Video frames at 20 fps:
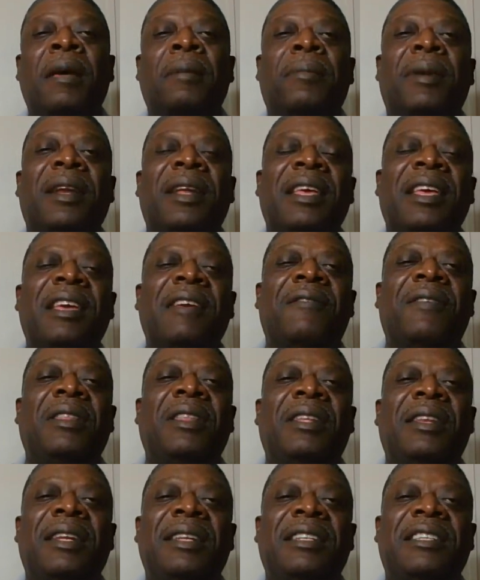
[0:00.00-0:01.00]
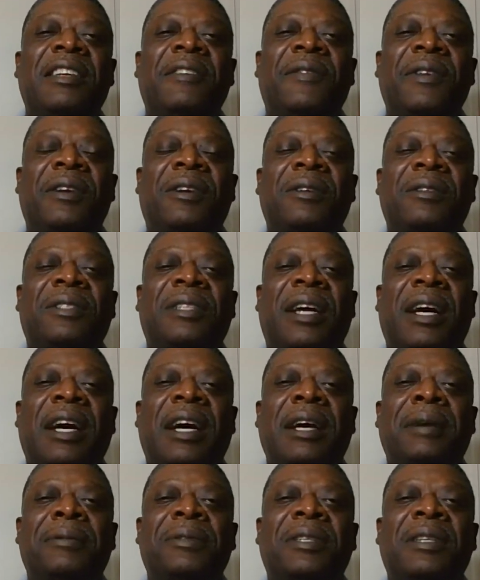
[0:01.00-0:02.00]
But even in the difficult
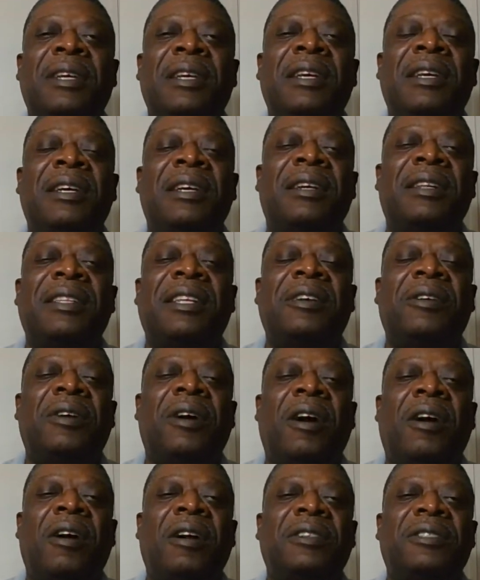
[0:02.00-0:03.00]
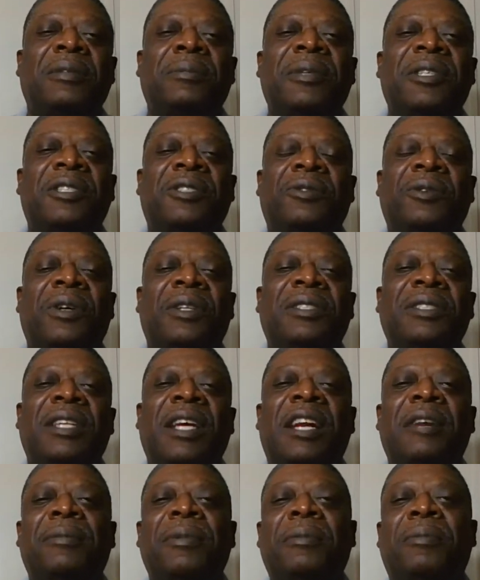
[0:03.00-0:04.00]
times, there are some instructions
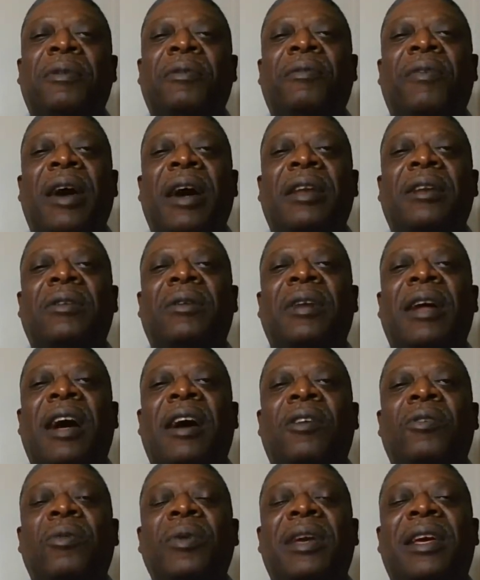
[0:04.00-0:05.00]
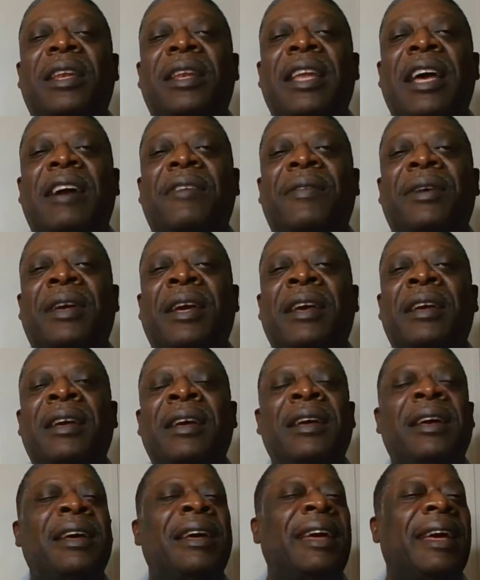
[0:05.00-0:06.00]
that have been provided on how we can navigate.
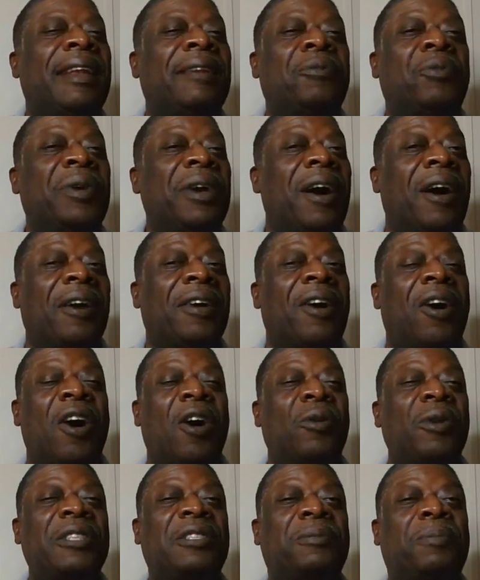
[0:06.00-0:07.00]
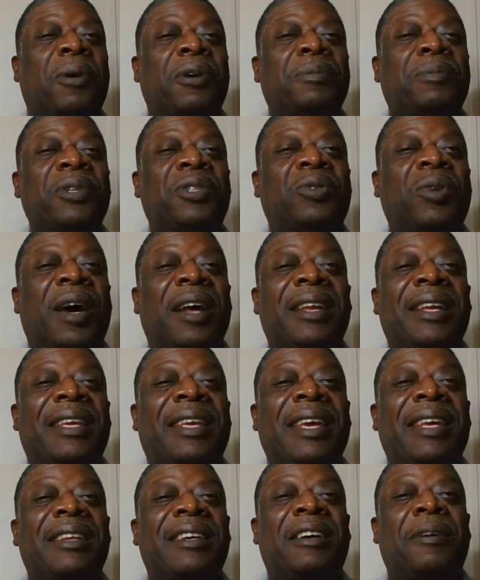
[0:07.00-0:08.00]
We aren't always supposed to be trying to
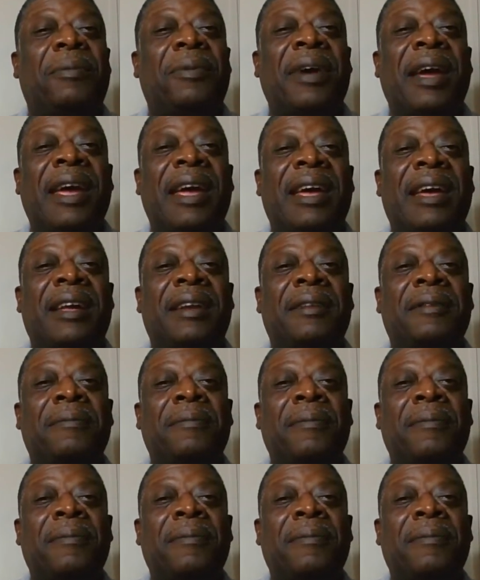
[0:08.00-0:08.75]
get the upper hand,